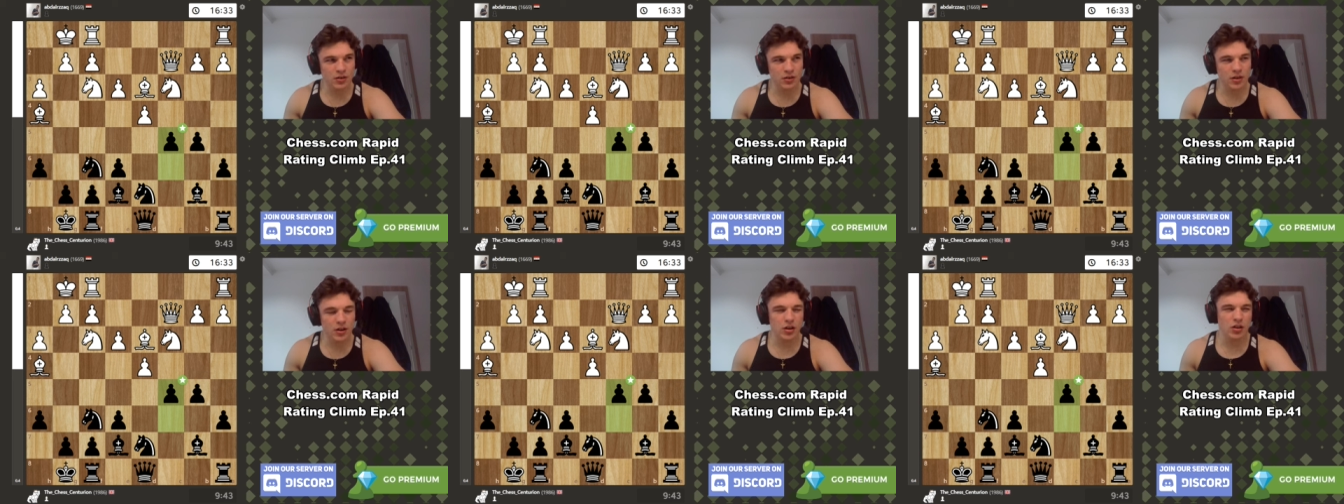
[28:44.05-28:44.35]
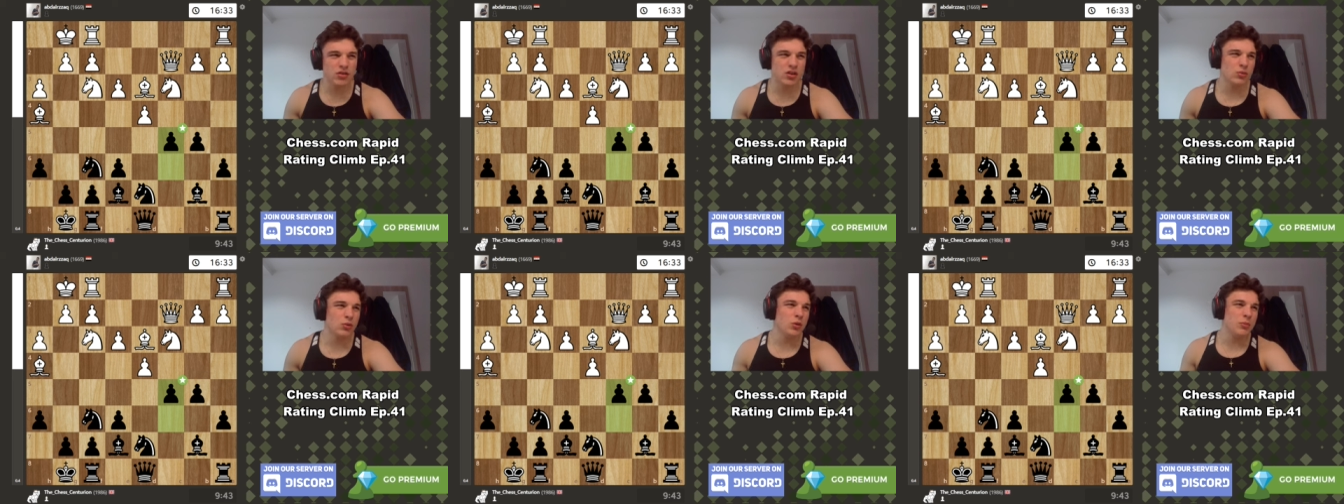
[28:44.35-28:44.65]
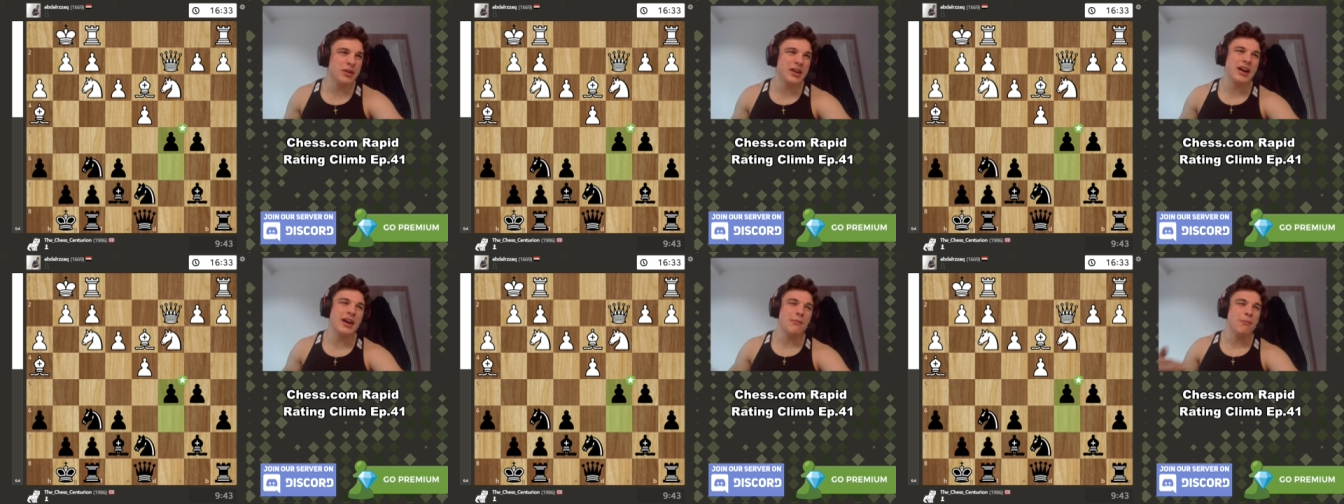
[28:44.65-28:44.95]
You know, you want to
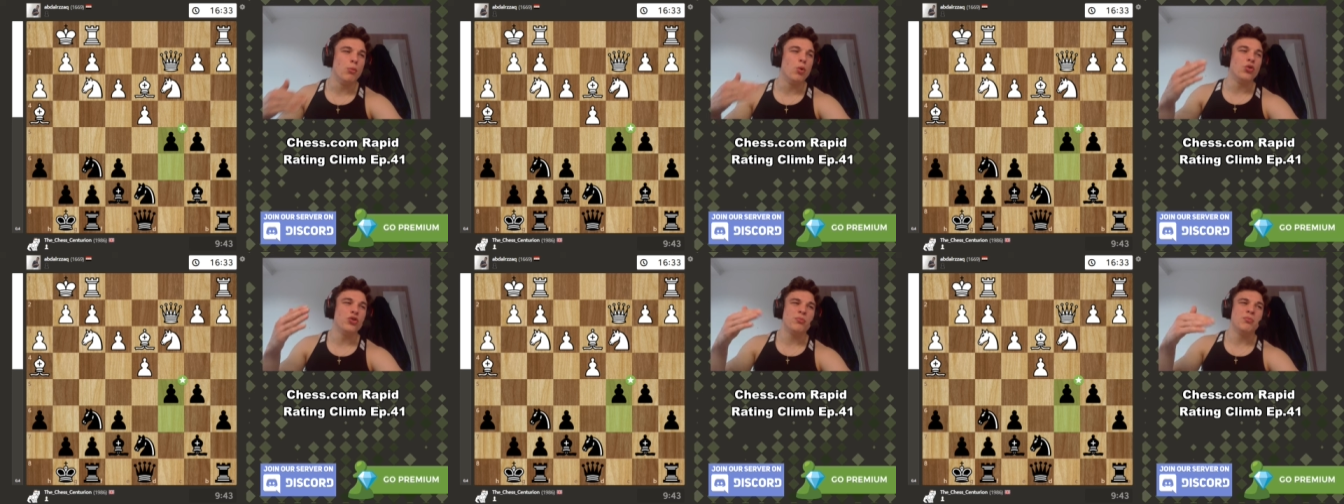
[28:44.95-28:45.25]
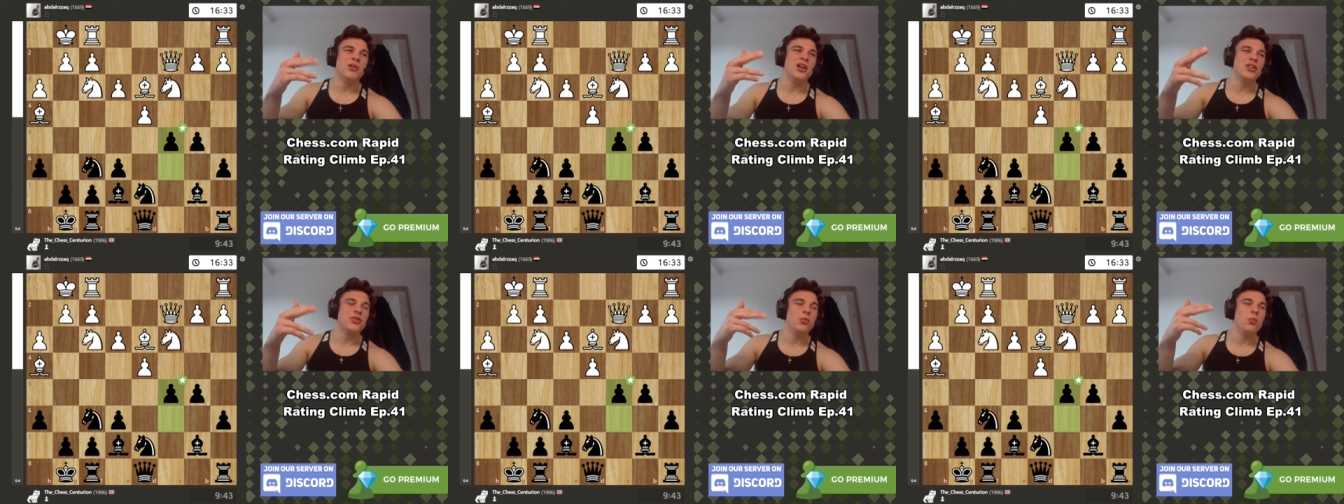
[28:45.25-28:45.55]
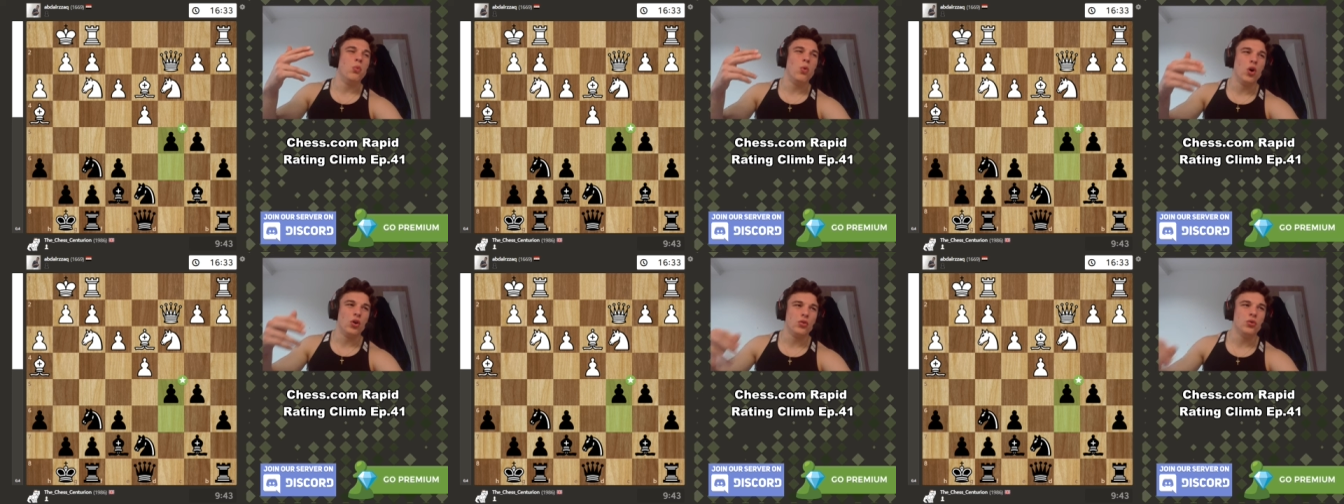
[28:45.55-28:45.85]
be getting more to plus
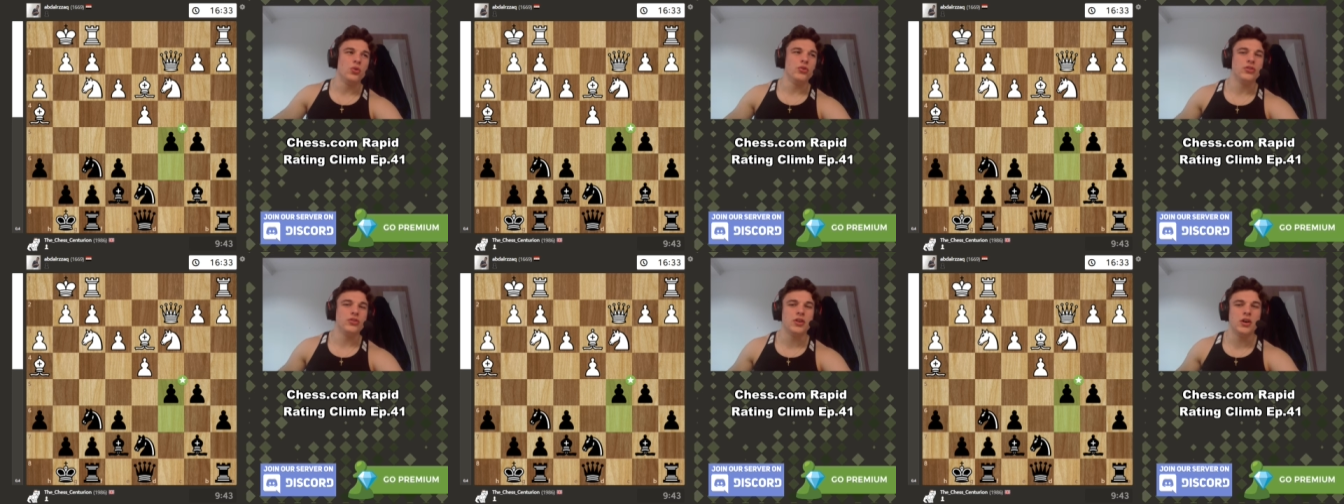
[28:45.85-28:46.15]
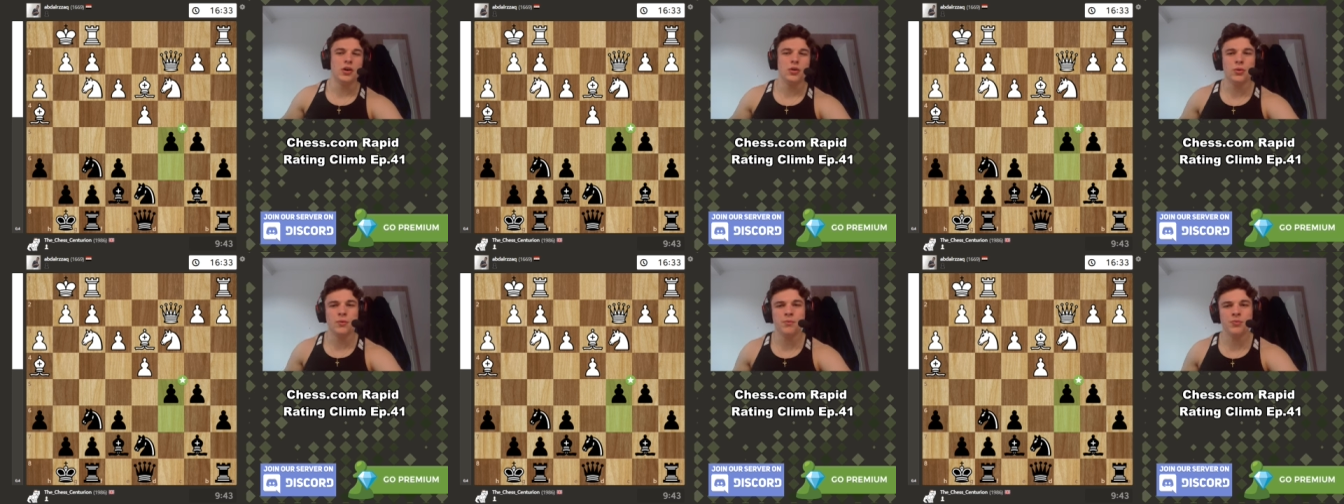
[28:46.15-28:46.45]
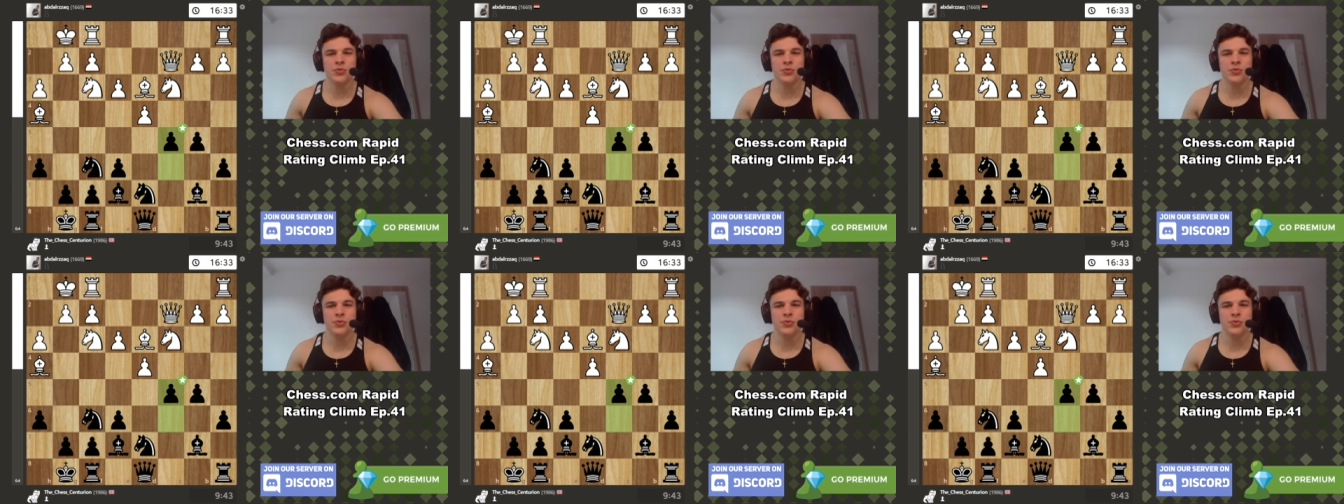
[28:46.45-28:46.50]
one or so.